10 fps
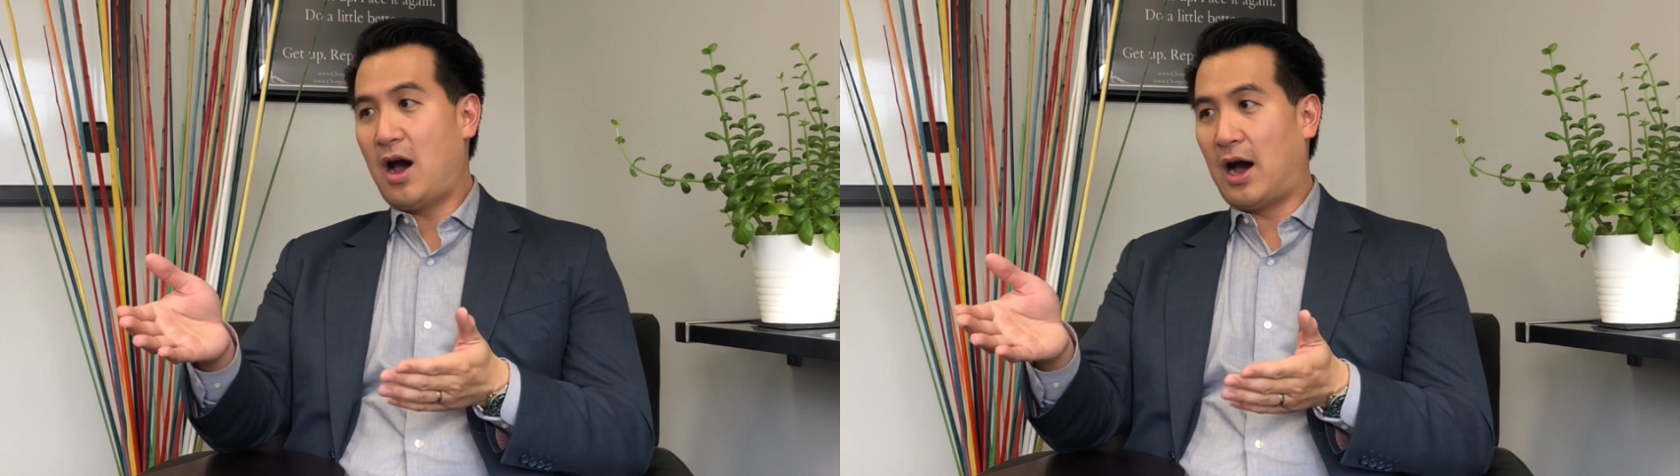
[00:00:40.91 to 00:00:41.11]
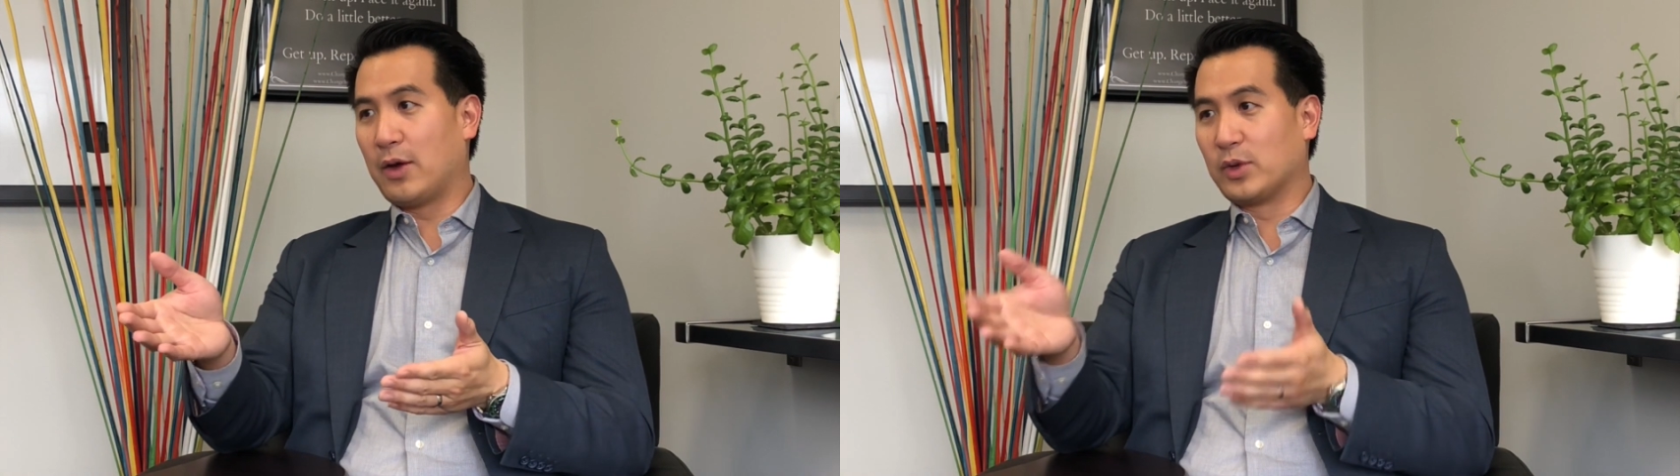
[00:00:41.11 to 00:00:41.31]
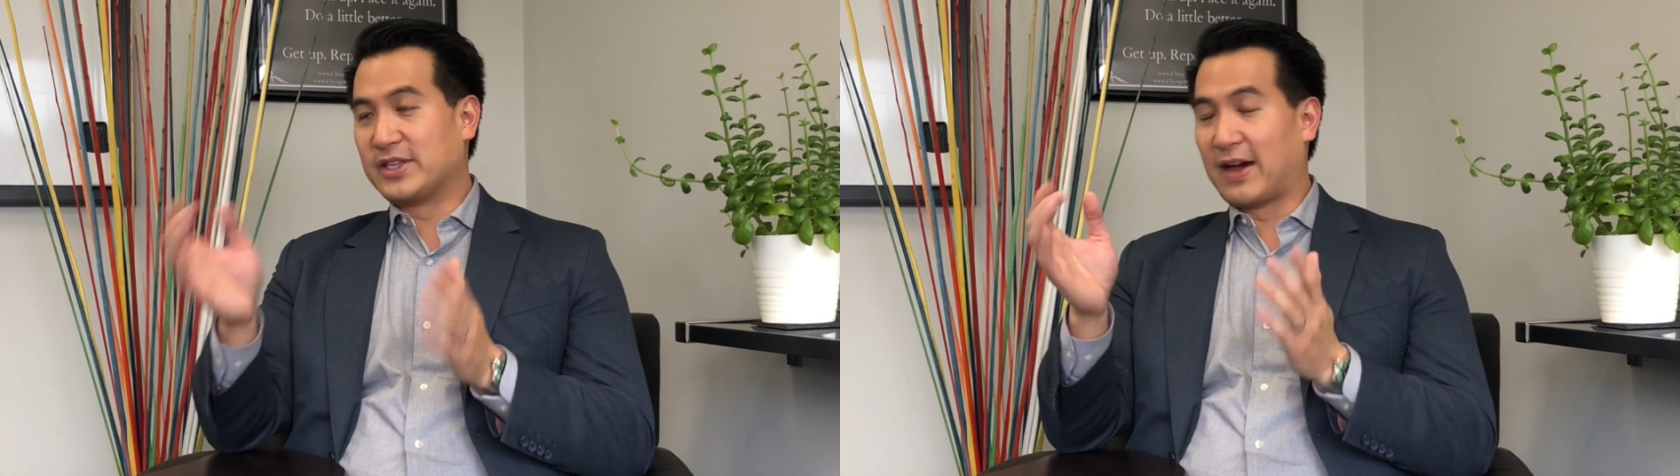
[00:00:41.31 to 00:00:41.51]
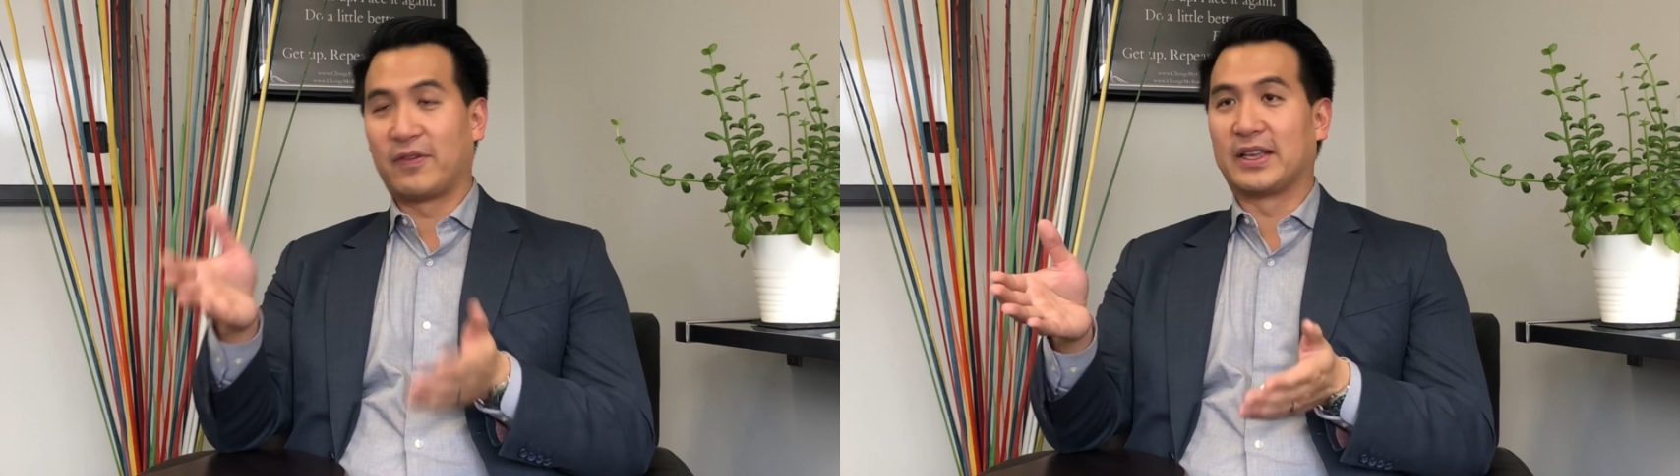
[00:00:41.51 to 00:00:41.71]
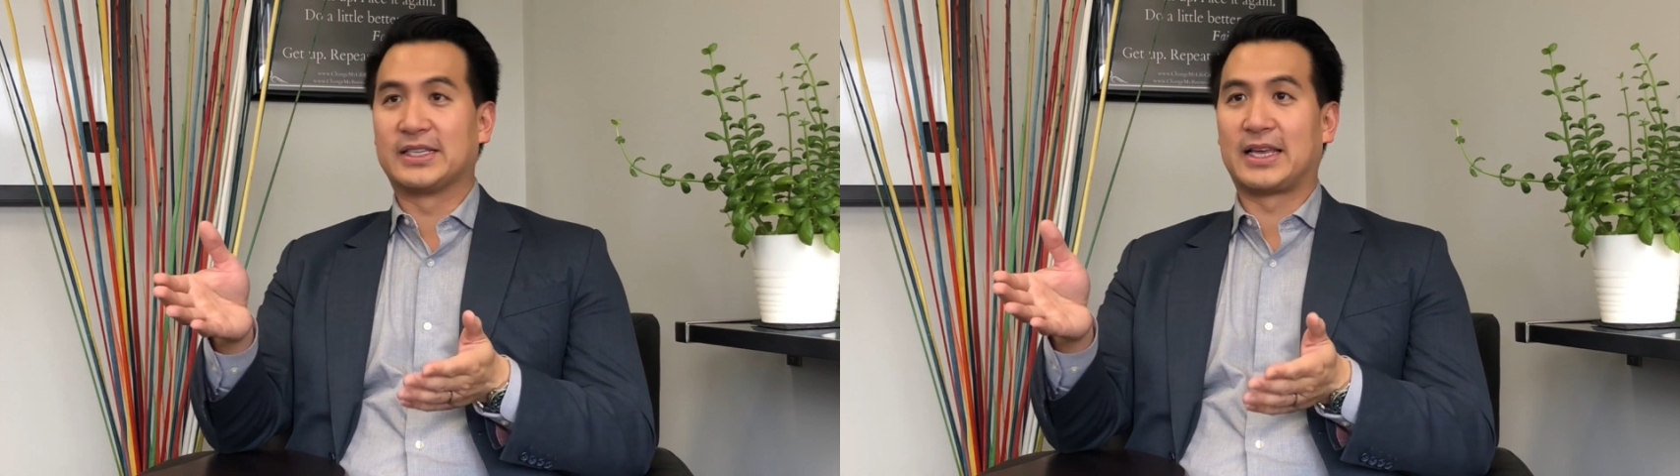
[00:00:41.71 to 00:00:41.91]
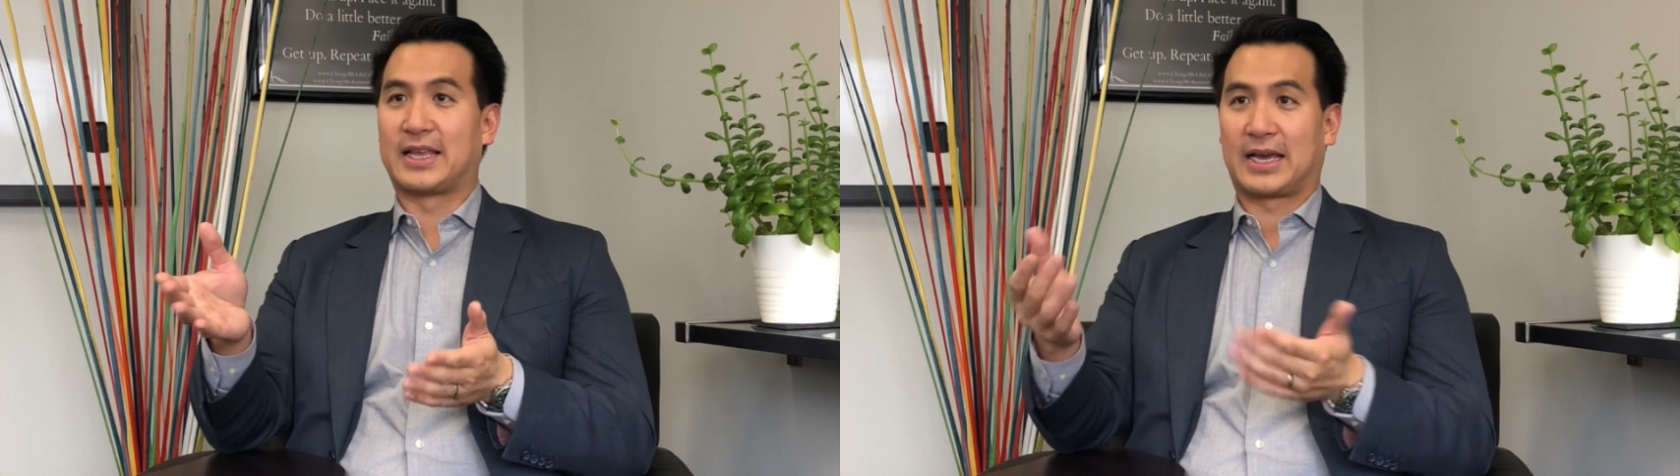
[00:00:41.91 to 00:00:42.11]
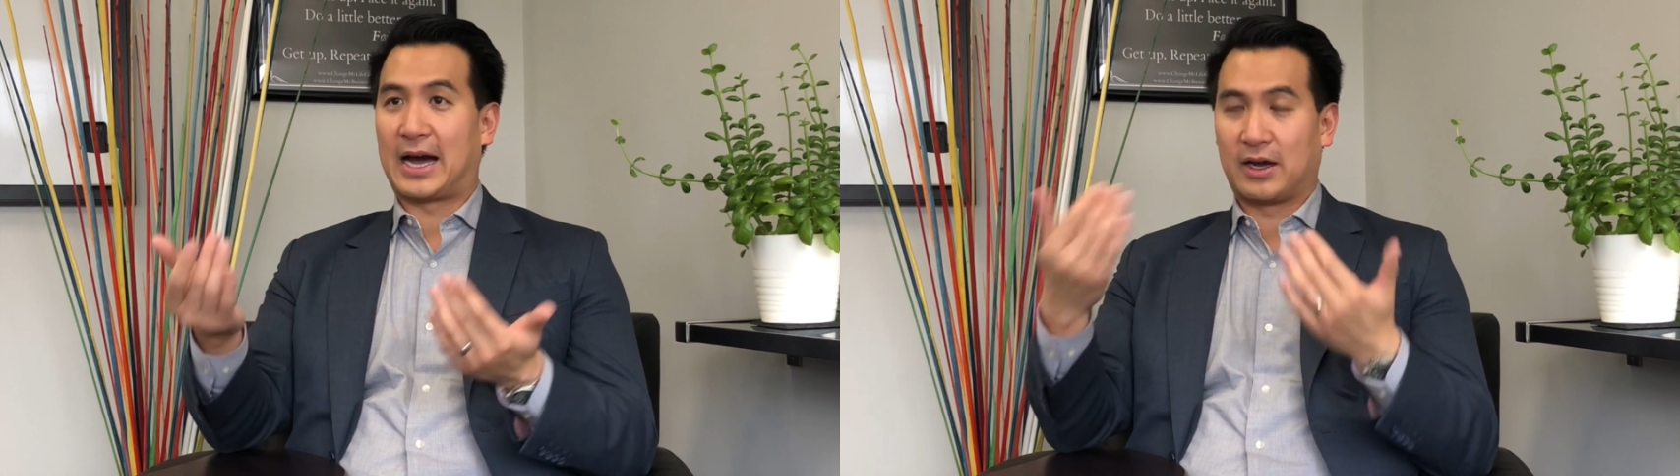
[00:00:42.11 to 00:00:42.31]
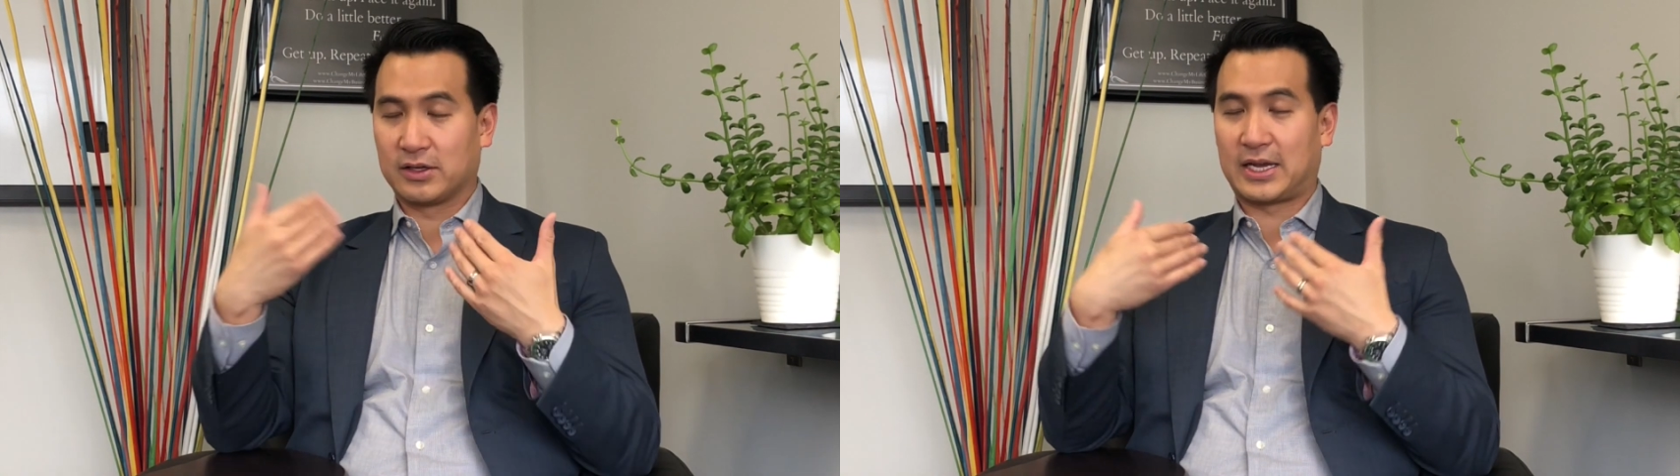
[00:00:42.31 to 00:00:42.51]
I would definitely say that Kyle's